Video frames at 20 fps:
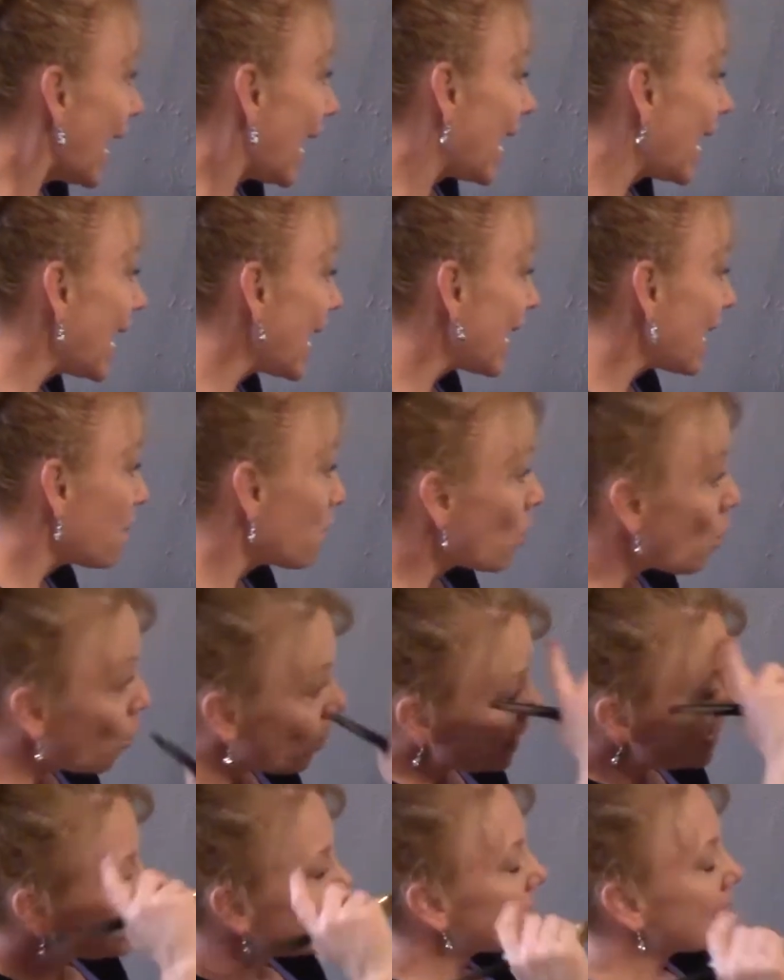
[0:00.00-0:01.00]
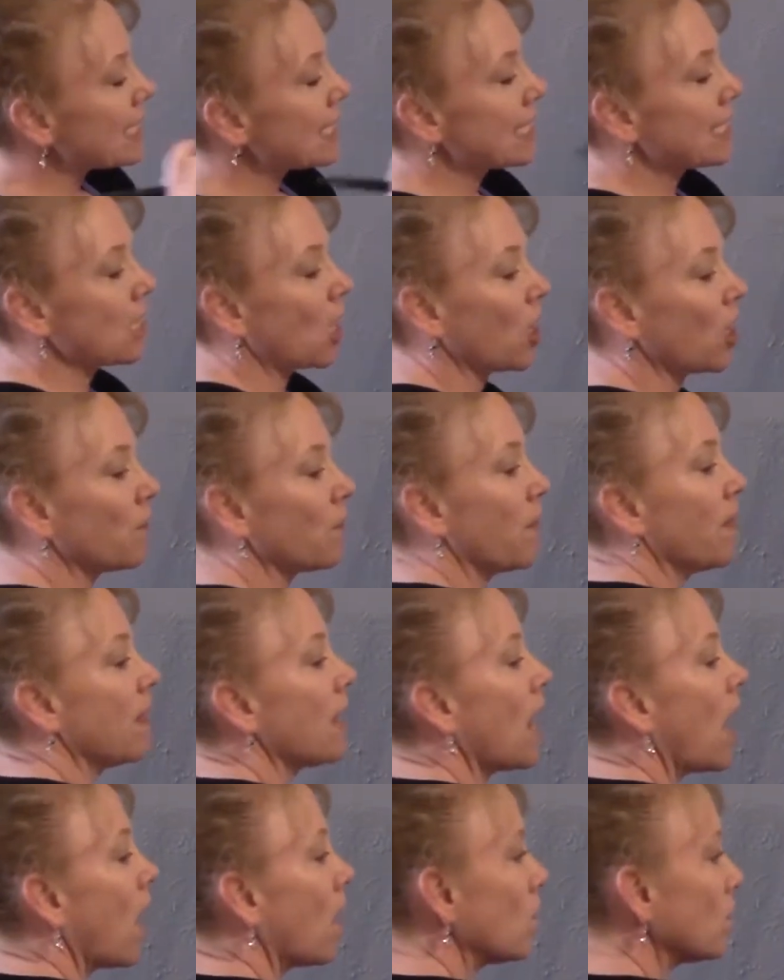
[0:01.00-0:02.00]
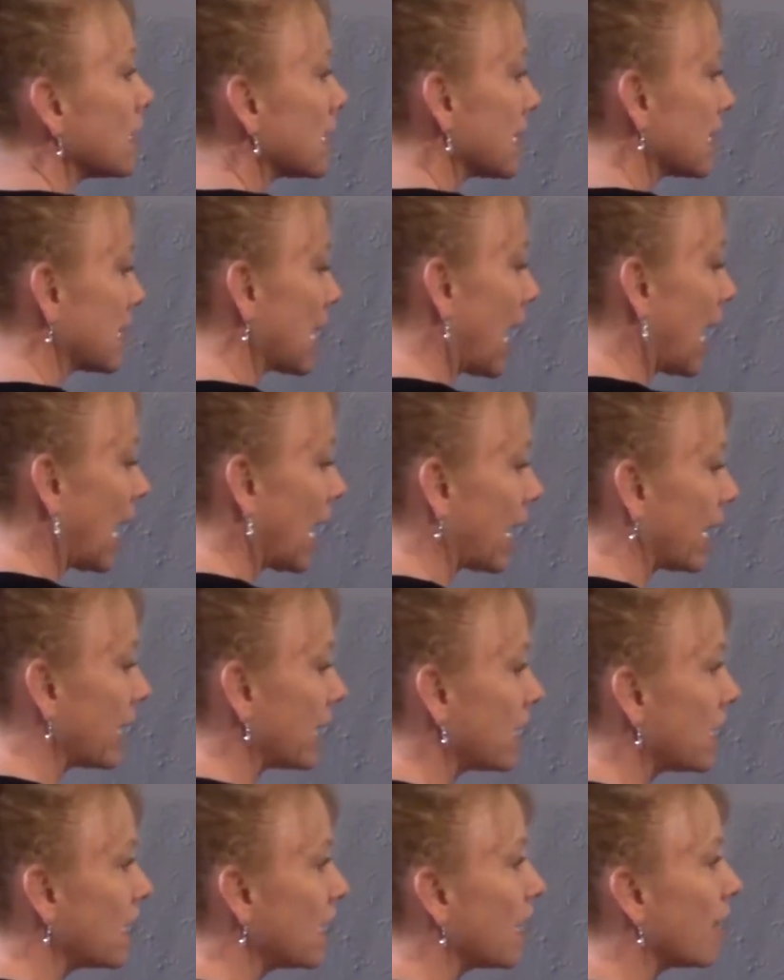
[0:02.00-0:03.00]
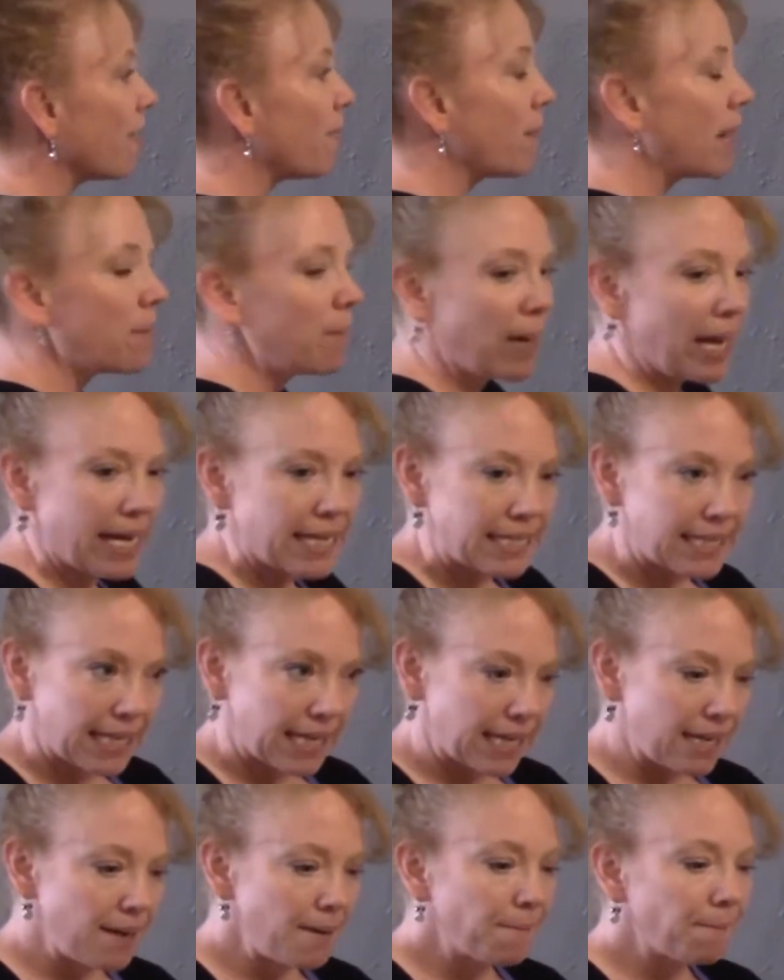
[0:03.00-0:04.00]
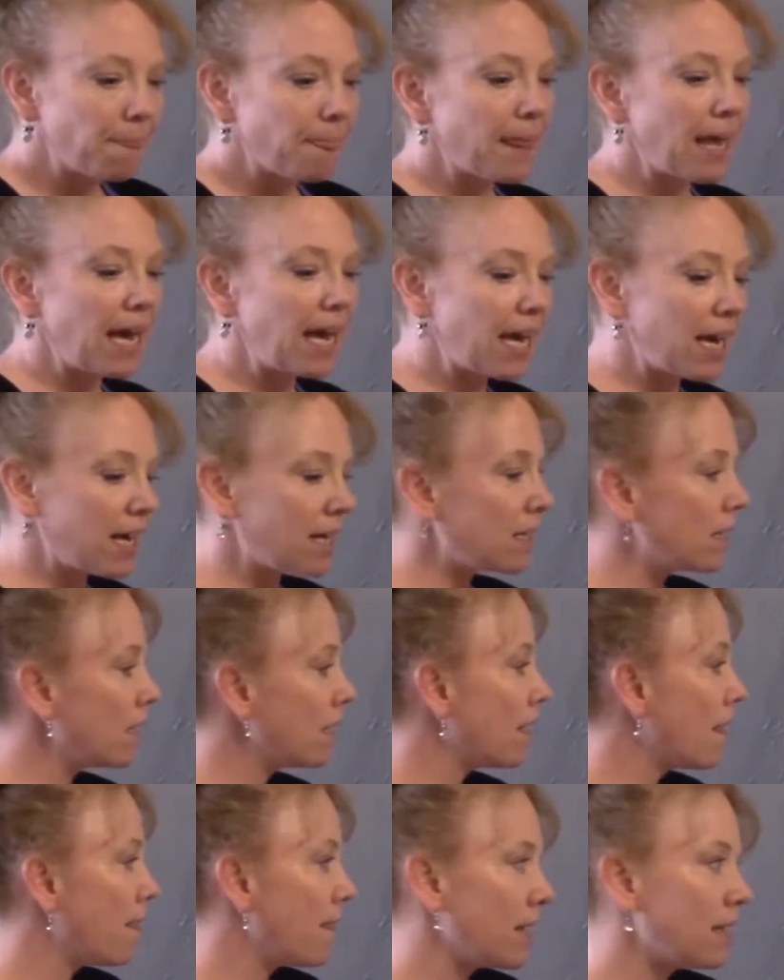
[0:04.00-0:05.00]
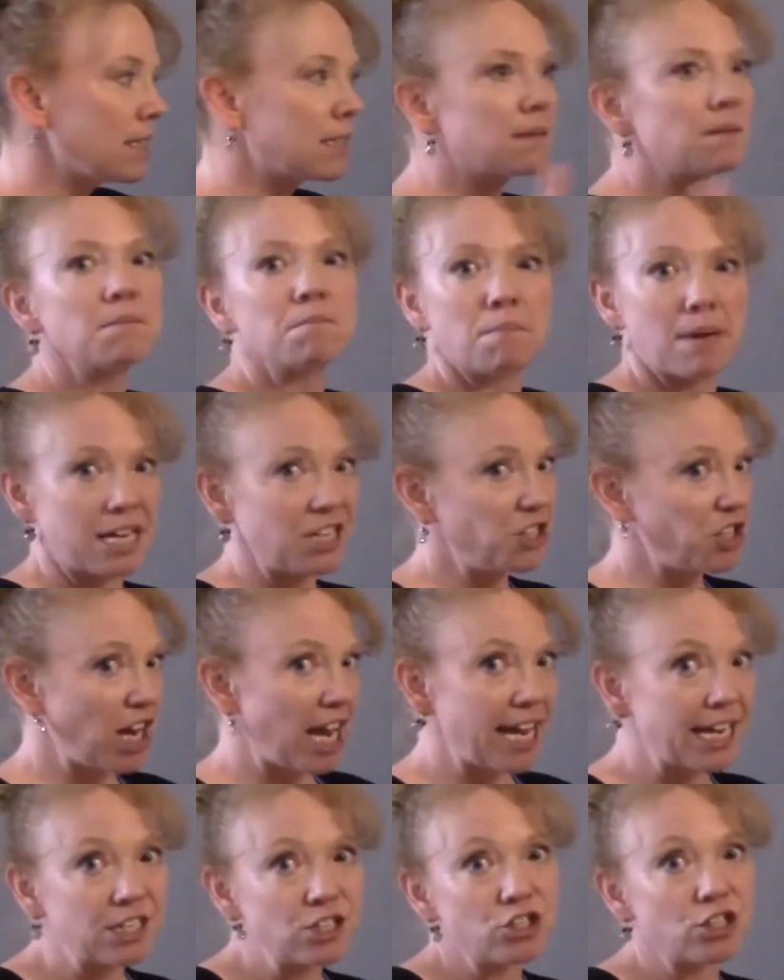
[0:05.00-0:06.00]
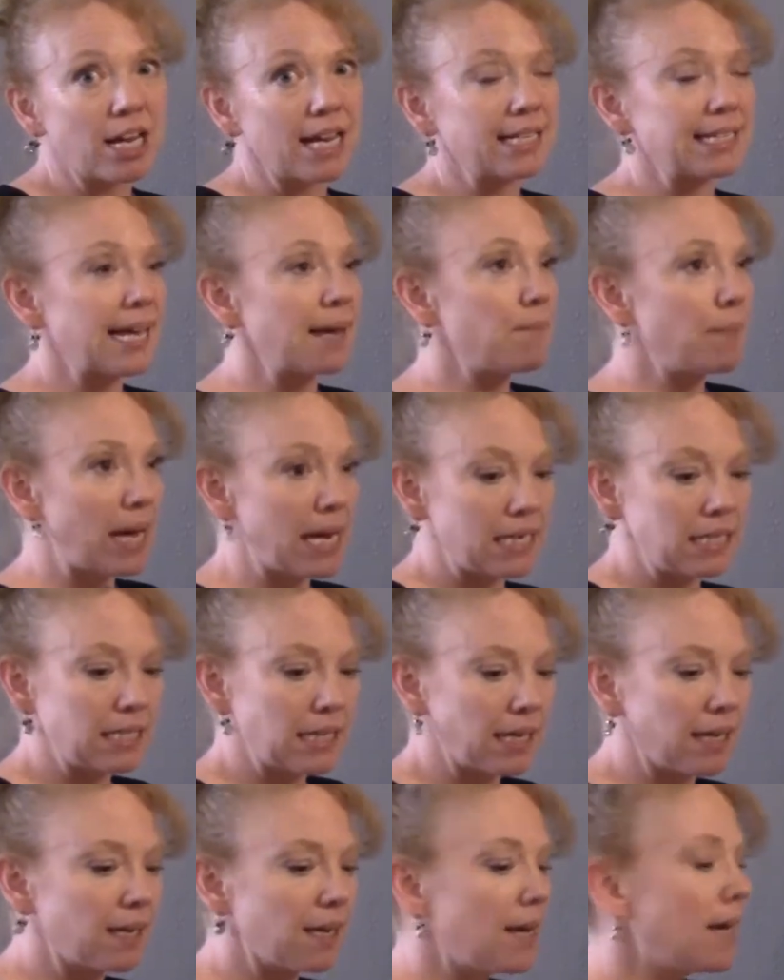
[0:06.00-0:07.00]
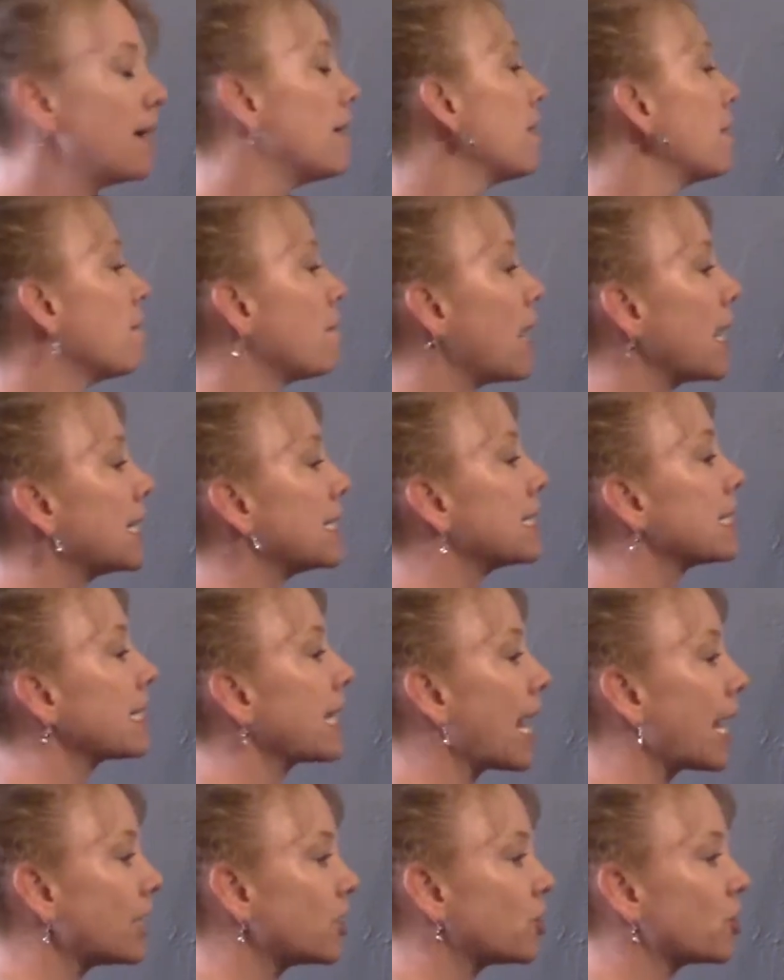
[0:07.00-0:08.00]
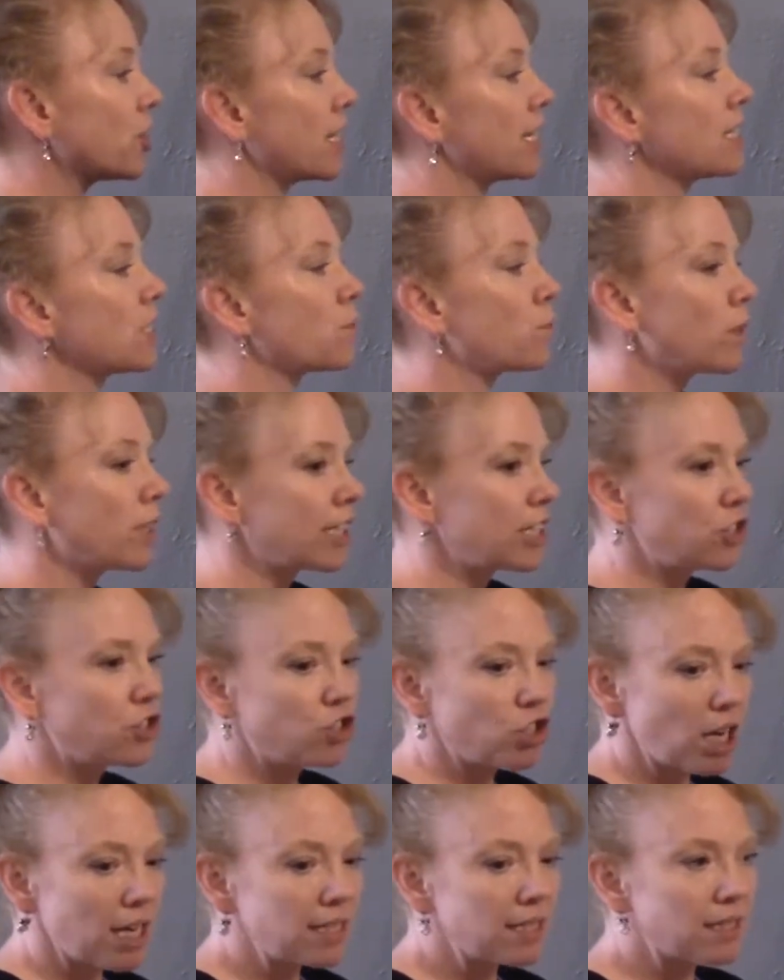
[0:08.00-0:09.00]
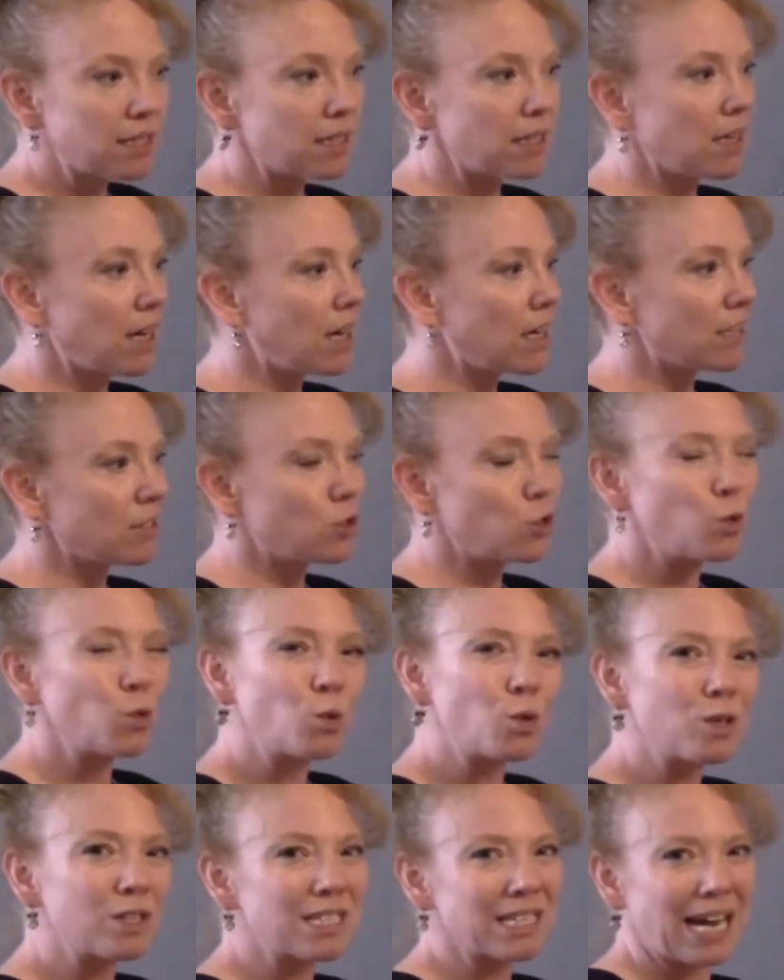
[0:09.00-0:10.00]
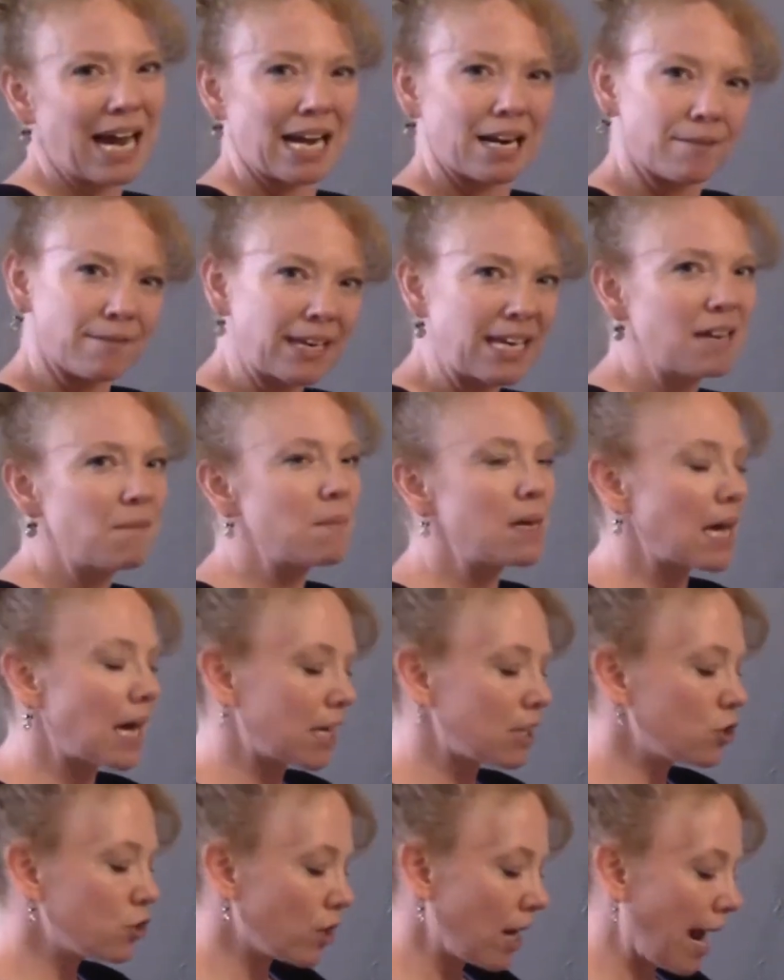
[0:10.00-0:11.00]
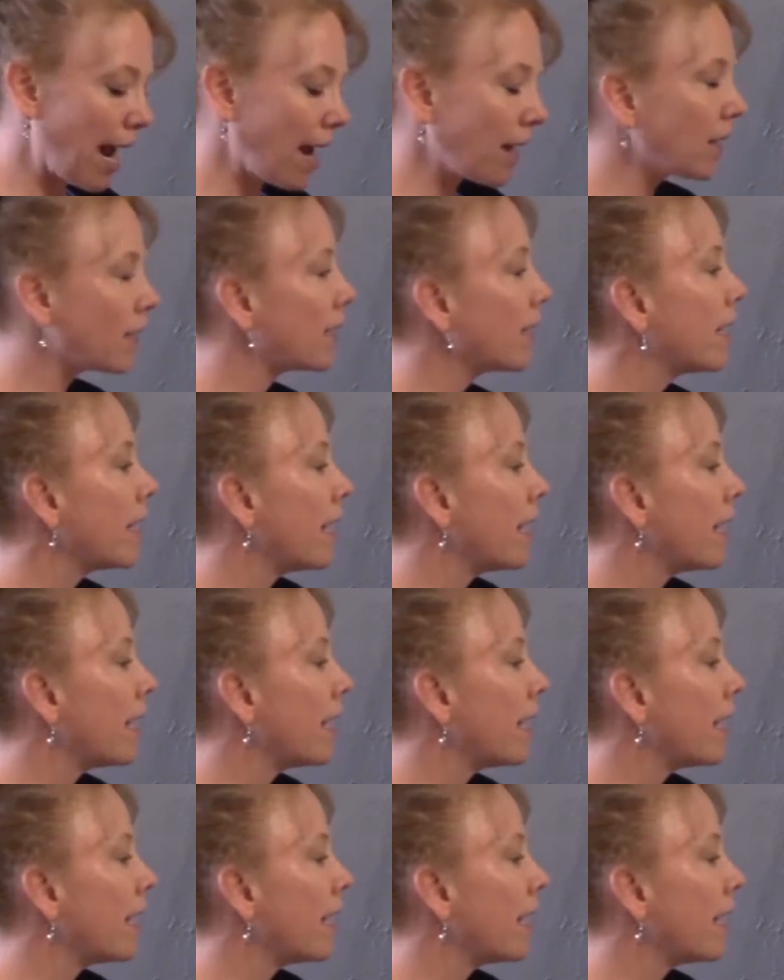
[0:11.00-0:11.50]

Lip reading: And I'm going to start with the outside of my painting, and things may change as I'm painting. My sketch is really just a tool to kind of keep me on track.